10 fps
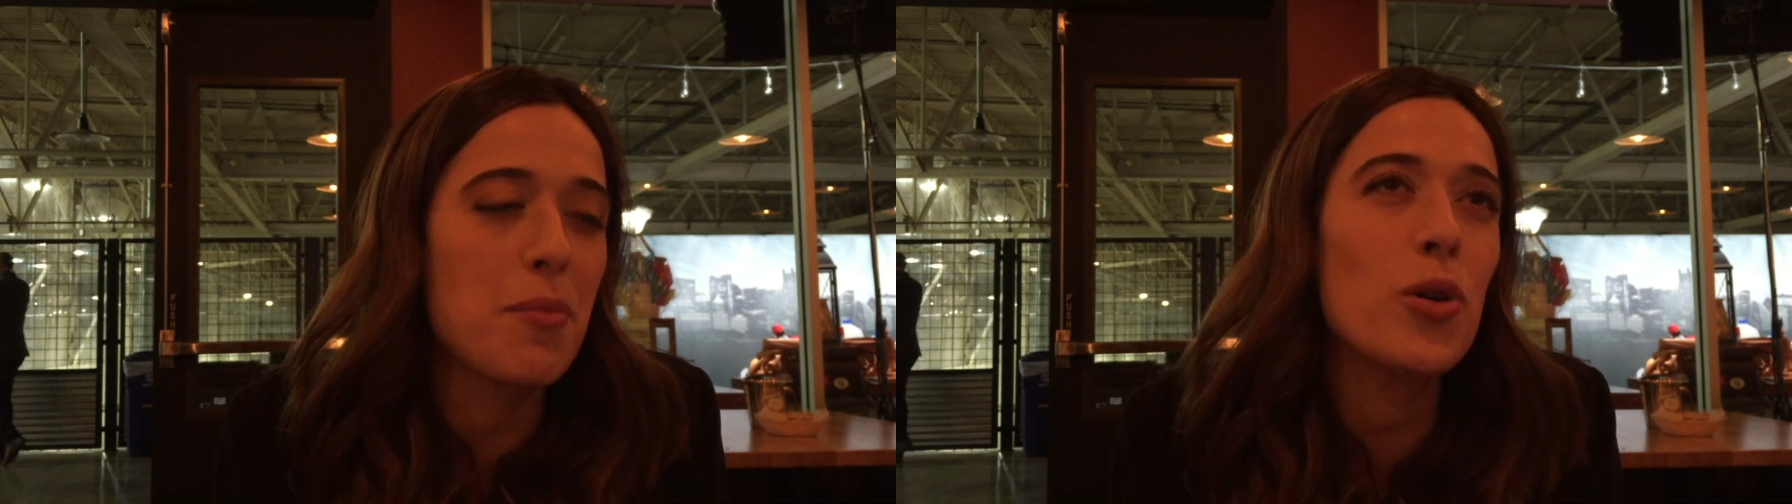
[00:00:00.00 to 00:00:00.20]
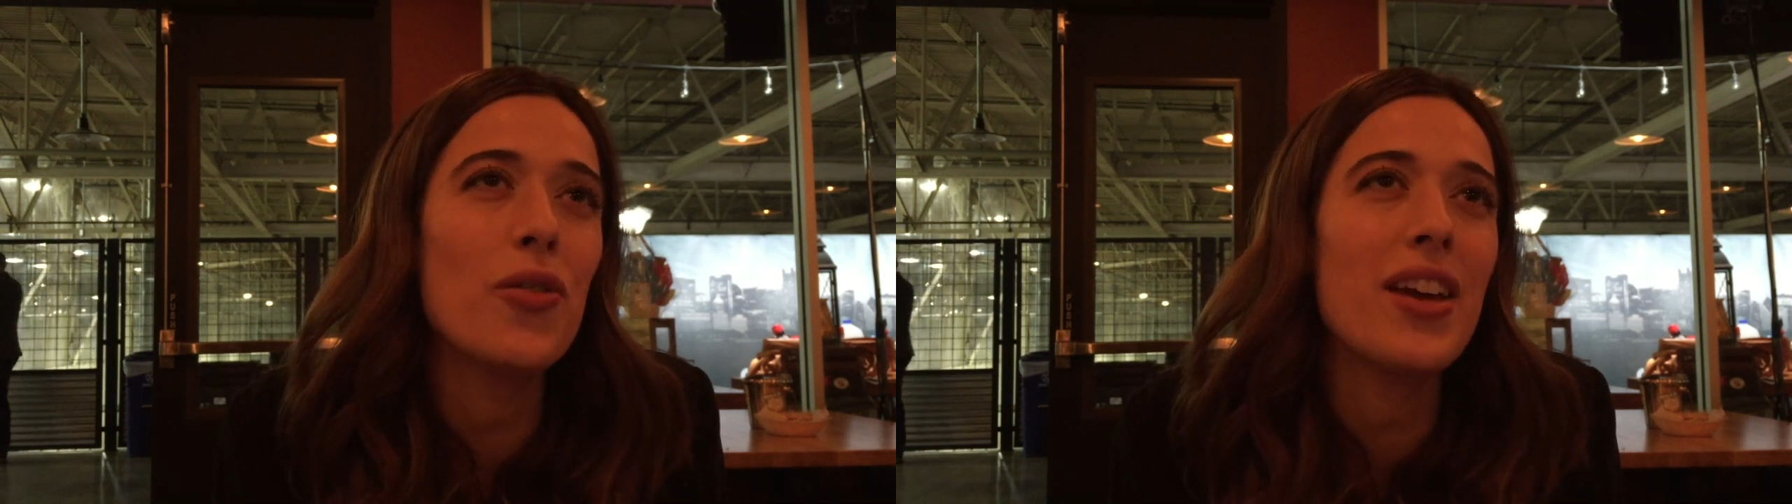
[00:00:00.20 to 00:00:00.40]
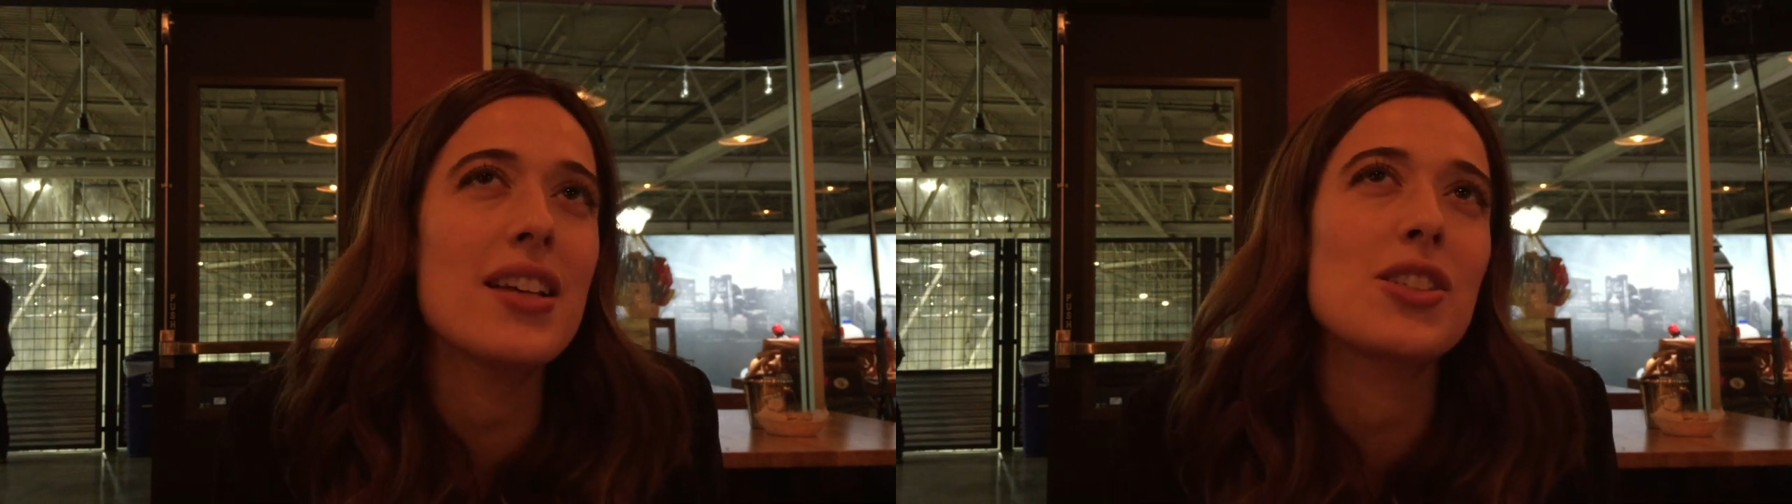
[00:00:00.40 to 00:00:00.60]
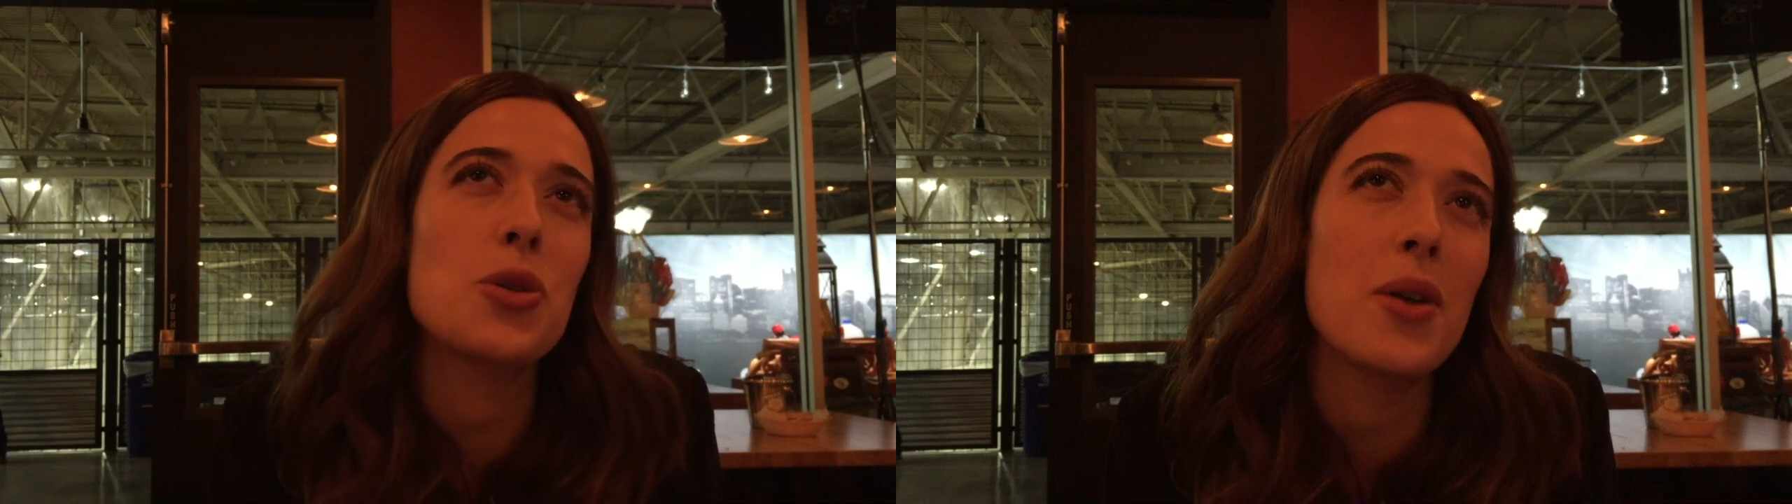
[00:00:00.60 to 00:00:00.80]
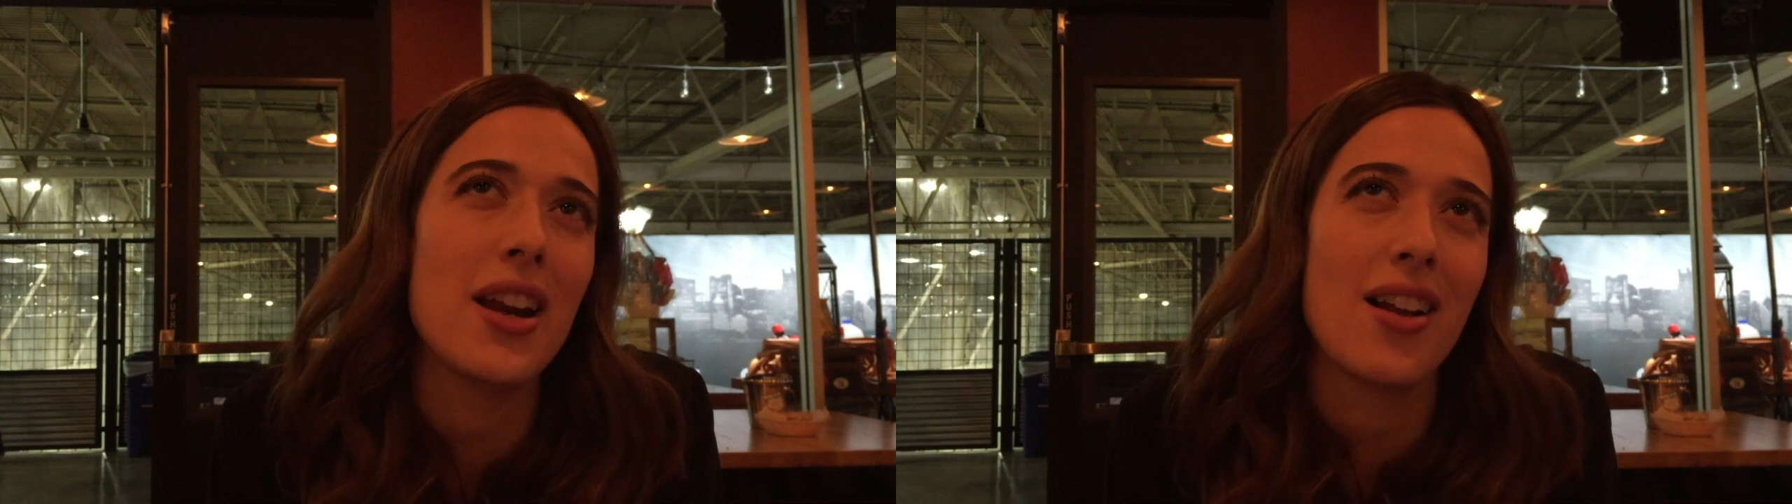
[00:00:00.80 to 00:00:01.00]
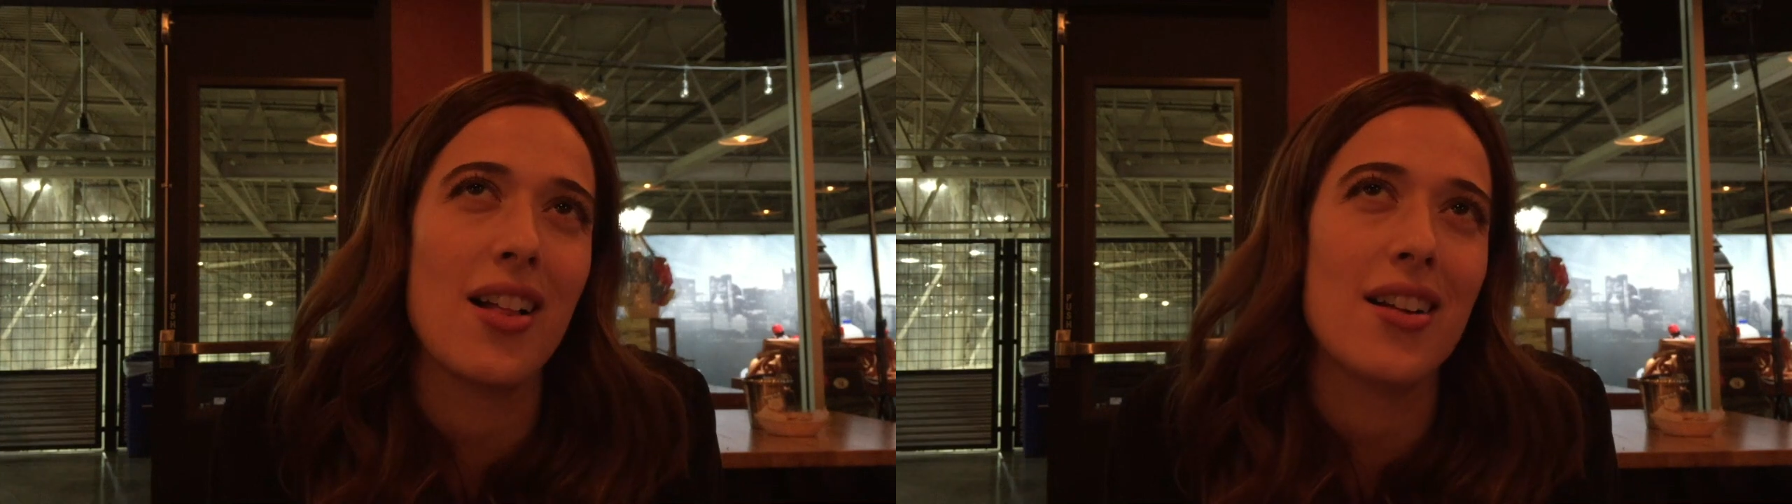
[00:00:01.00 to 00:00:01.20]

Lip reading: a movie is $20,